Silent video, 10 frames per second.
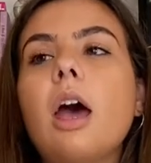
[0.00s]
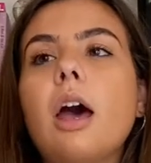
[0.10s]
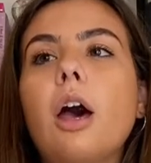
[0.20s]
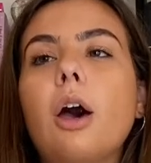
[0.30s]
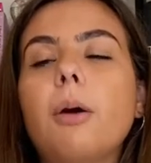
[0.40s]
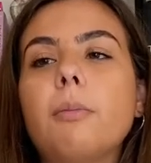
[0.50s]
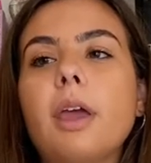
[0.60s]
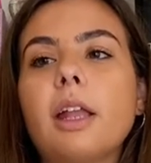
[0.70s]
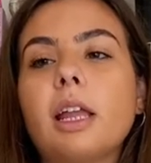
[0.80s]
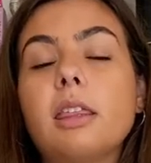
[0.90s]

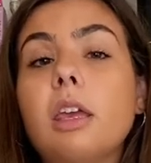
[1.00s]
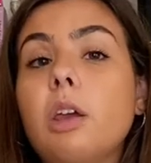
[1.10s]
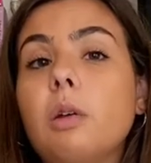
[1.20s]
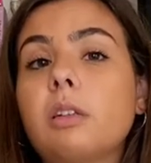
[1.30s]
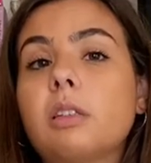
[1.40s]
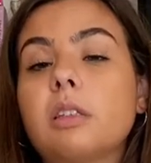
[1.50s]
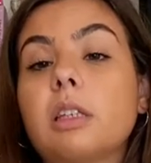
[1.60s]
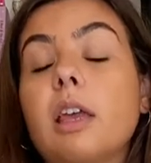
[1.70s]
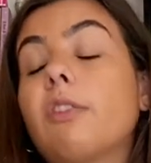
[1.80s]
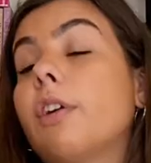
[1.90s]
and I think it's
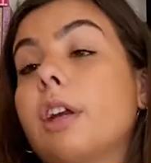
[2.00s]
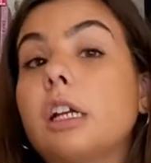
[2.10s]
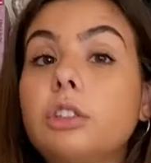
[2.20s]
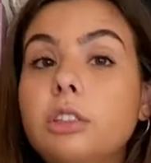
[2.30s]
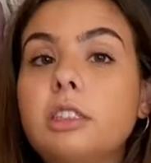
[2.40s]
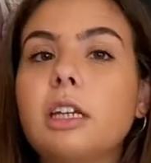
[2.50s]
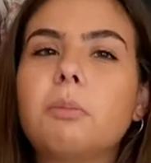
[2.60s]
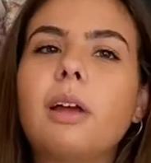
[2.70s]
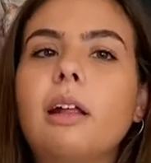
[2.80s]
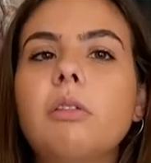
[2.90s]
like very interesting,
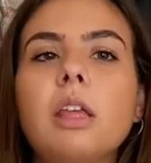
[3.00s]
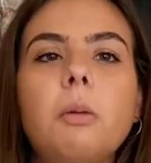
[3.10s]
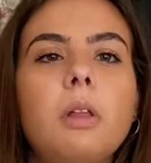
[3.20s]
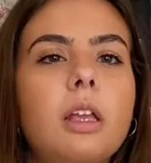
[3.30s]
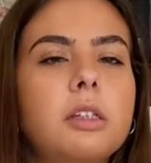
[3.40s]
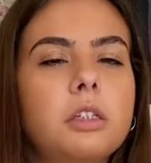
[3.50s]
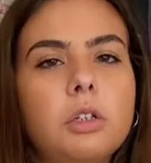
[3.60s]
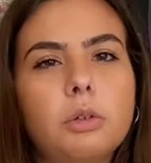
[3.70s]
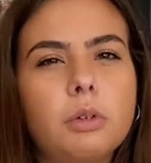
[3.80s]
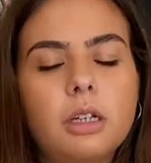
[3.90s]
but I don't think I'm gonna
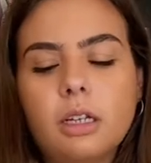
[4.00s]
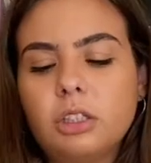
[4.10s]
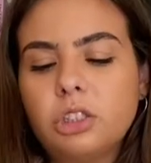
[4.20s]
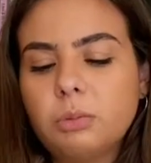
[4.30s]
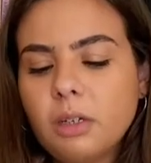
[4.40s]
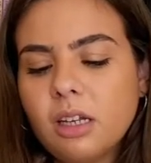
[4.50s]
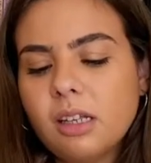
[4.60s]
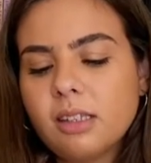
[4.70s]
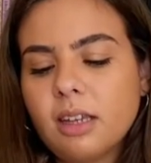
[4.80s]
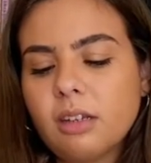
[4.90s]
continue to read it just
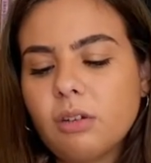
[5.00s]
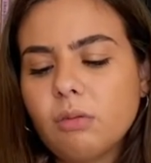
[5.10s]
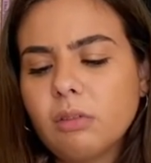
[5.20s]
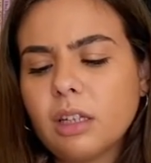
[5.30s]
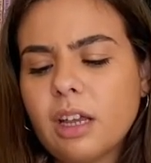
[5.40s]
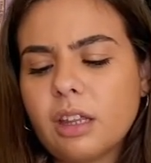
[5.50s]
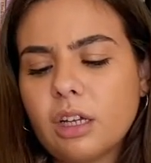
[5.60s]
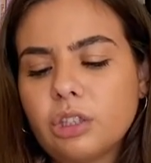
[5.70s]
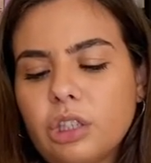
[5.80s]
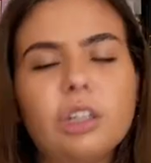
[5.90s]
because I don't like
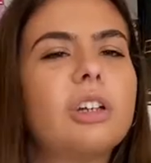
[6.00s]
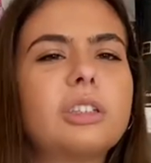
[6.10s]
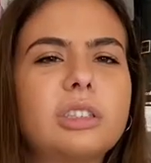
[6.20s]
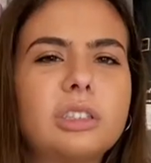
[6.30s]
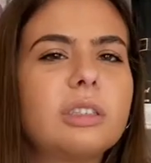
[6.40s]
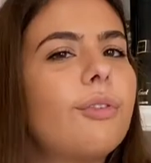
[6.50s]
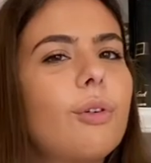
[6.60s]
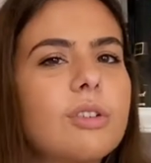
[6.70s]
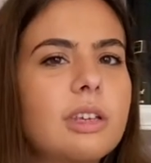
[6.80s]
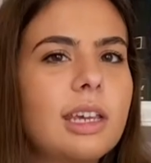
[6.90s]
that she looks
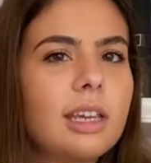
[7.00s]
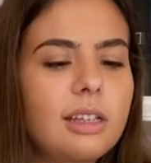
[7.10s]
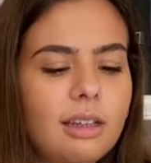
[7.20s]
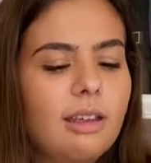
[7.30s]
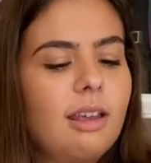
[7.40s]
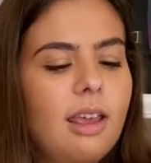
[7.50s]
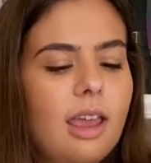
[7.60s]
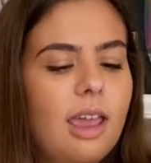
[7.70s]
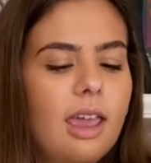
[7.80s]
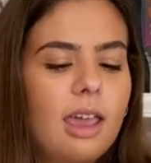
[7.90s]
14,
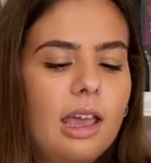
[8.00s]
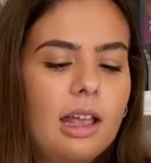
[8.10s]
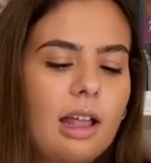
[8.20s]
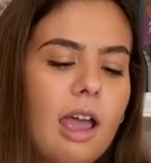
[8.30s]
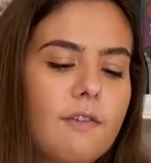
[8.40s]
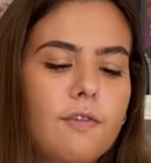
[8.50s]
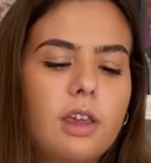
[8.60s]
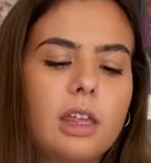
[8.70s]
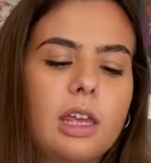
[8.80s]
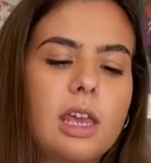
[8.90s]
and I have a
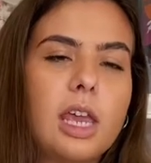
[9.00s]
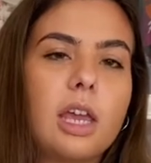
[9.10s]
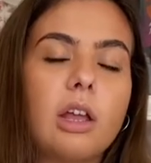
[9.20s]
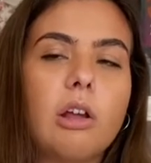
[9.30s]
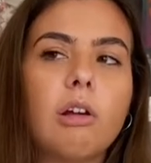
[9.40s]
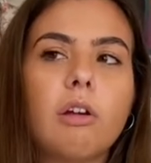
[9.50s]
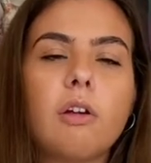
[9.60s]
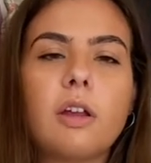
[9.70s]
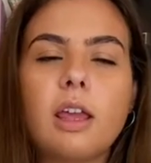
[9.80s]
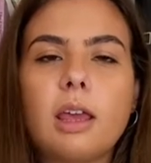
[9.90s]
feeling
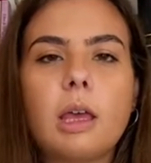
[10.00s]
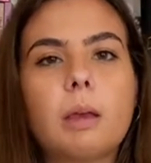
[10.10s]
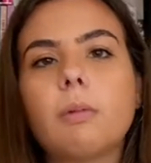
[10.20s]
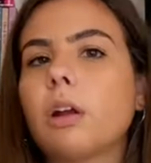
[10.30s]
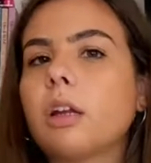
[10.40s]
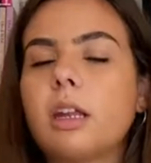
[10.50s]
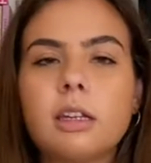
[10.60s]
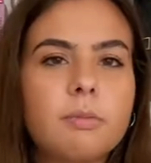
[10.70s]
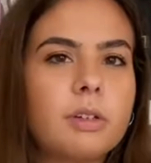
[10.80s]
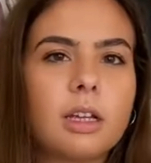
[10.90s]
her and him are gonna end
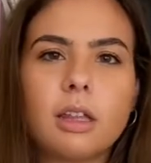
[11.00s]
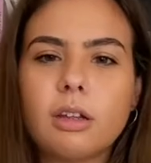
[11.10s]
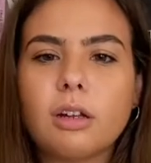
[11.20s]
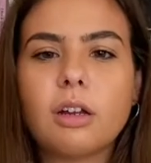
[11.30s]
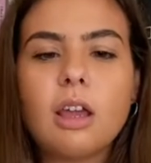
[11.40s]
up together,